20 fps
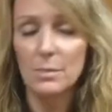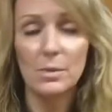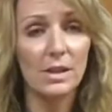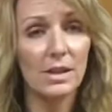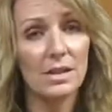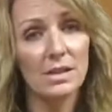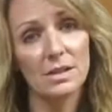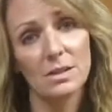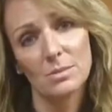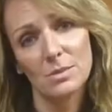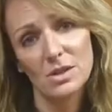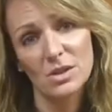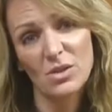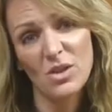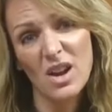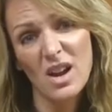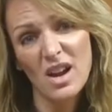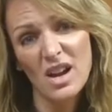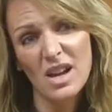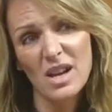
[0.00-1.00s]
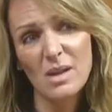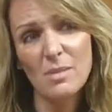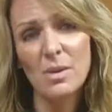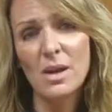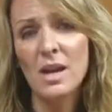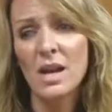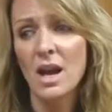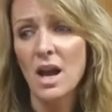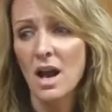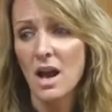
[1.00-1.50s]
please subscribe
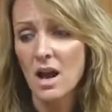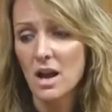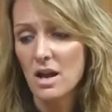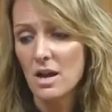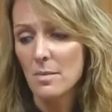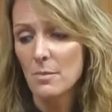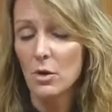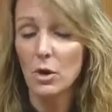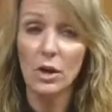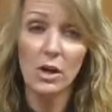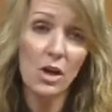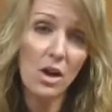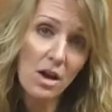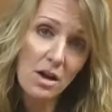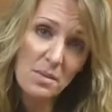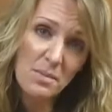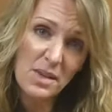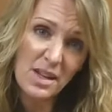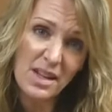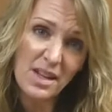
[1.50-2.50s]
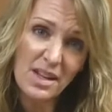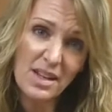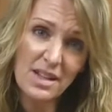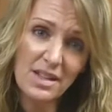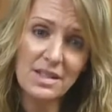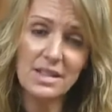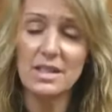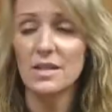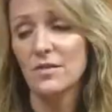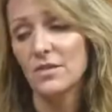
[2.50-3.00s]
or
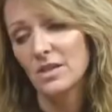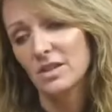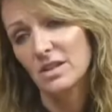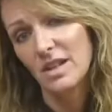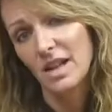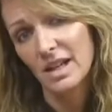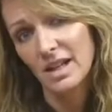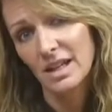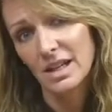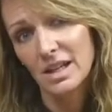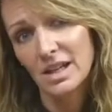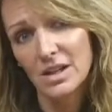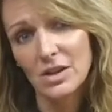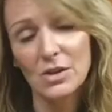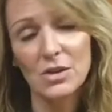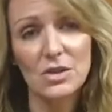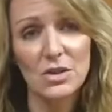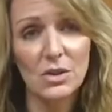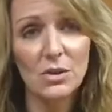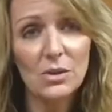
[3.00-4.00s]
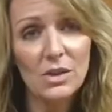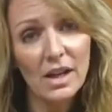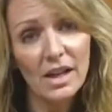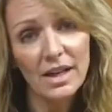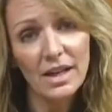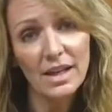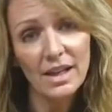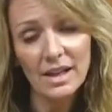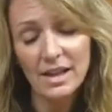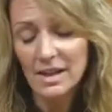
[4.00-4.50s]
comment if you like it or don't
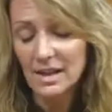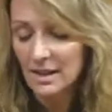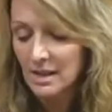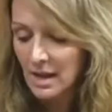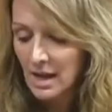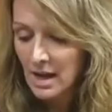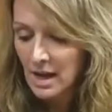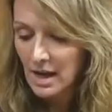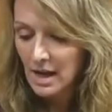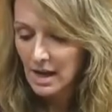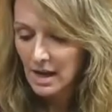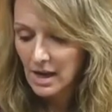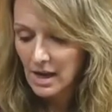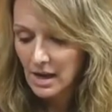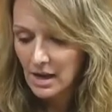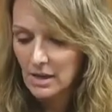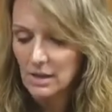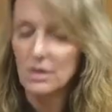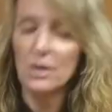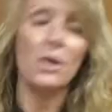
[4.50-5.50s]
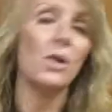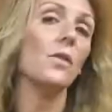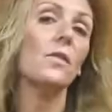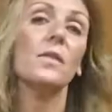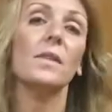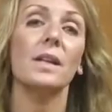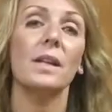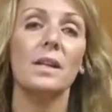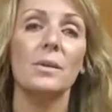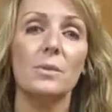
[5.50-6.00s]
like it. And
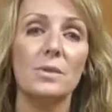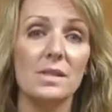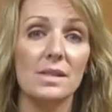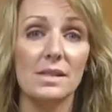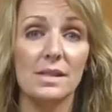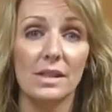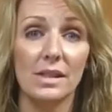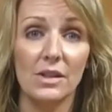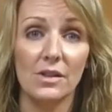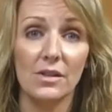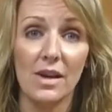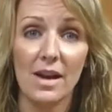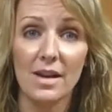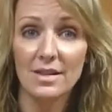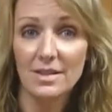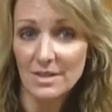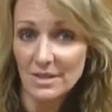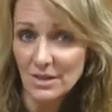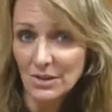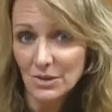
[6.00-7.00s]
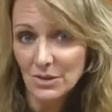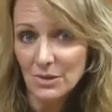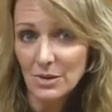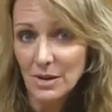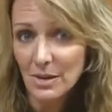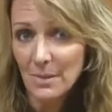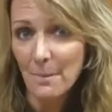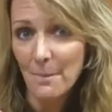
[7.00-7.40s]
hopefully we'll see you guys soon.